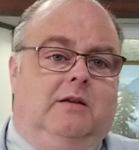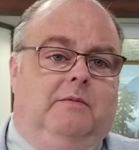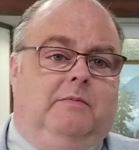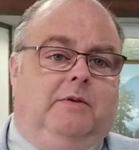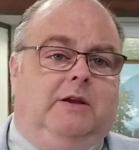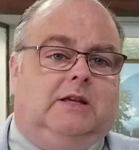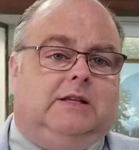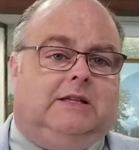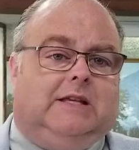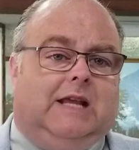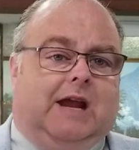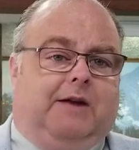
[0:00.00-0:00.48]

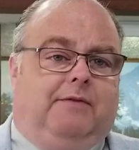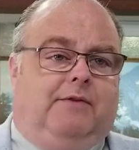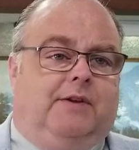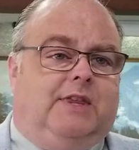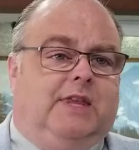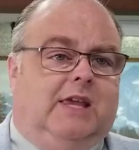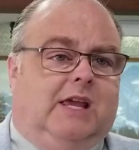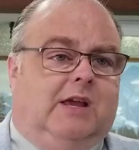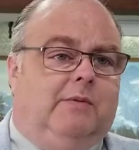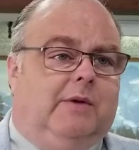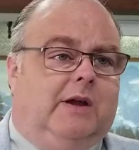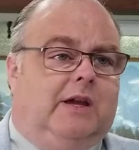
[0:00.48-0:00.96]
Because
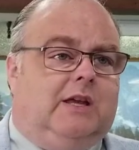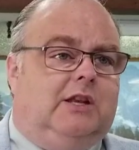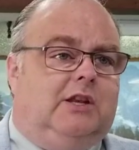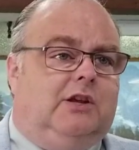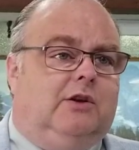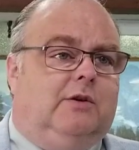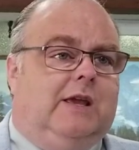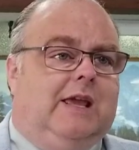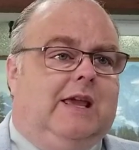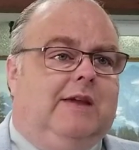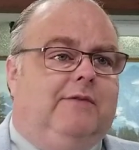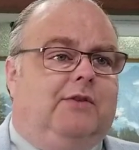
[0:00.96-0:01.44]
everything we can
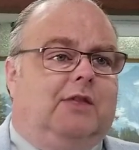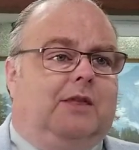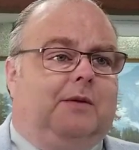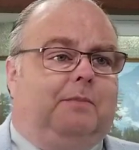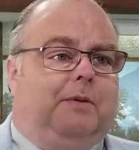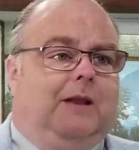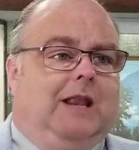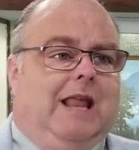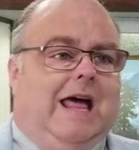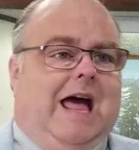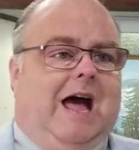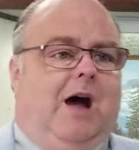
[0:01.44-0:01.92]
do, even the
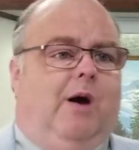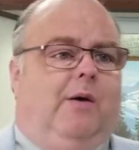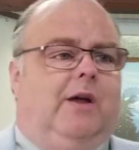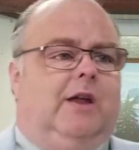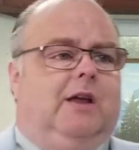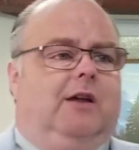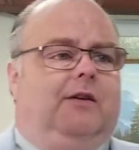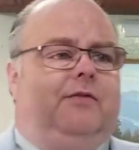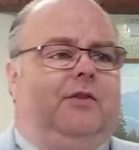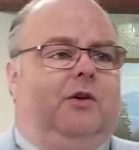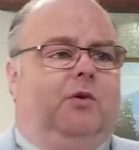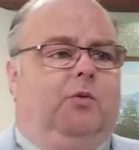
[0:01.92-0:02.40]

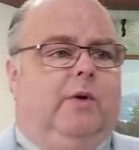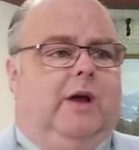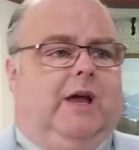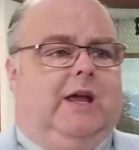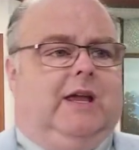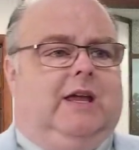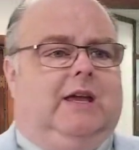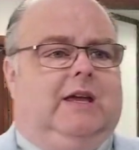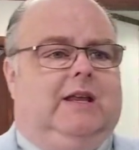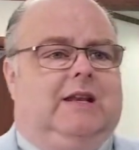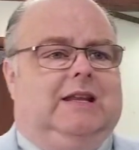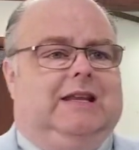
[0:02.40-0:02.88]
plowing of the
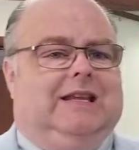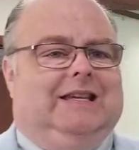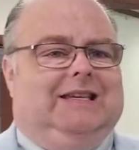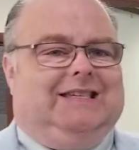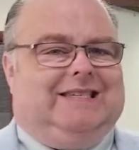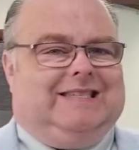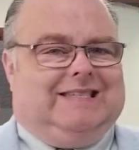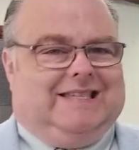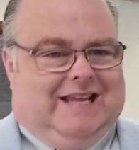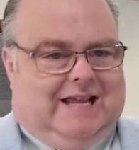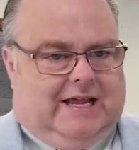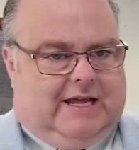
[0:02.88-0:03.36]
wicked, is
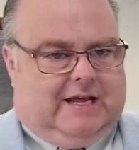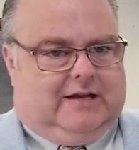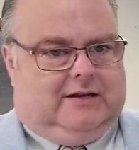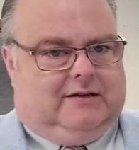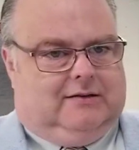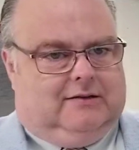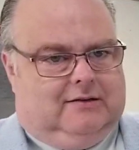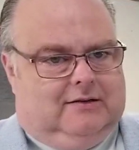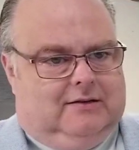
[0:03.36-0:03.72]
sin.